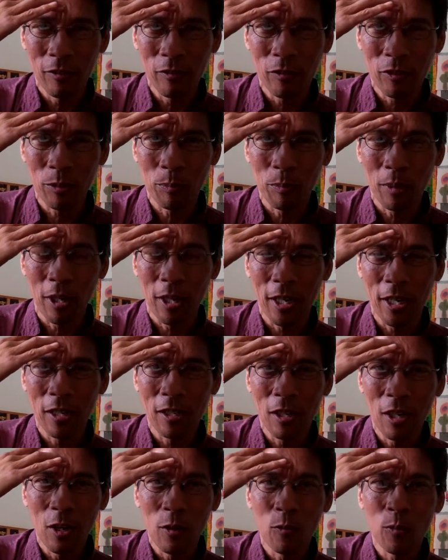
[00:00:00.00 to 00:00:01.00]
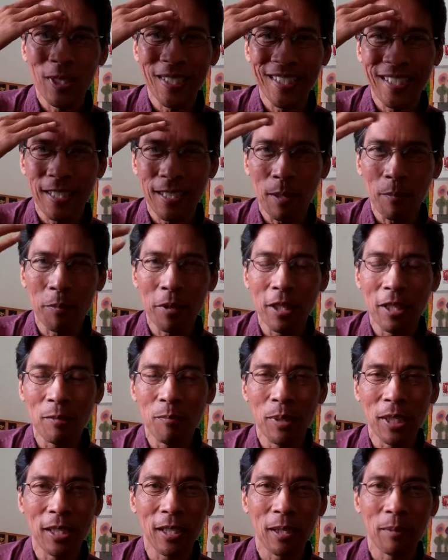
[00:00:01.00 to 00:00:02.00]
for mine, when something
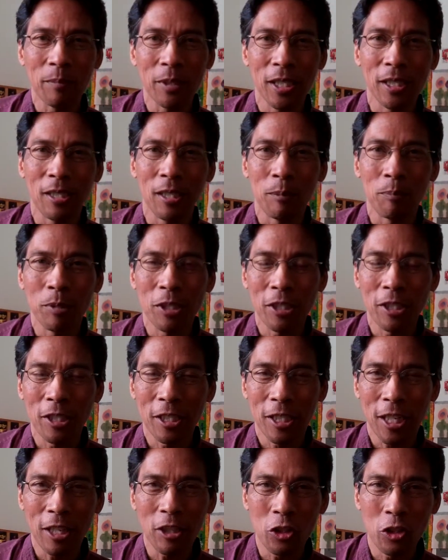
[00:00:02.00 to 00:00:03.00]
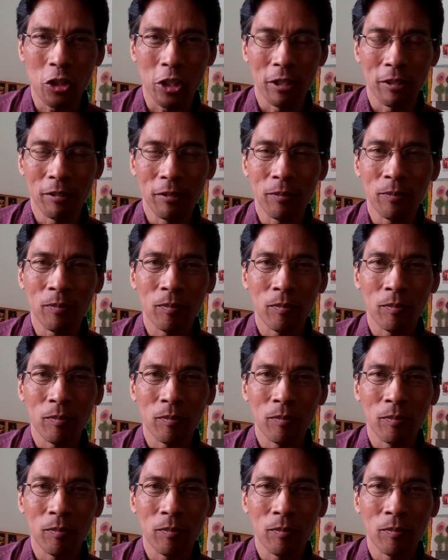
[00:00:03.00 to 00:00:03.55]
becomes an obsession,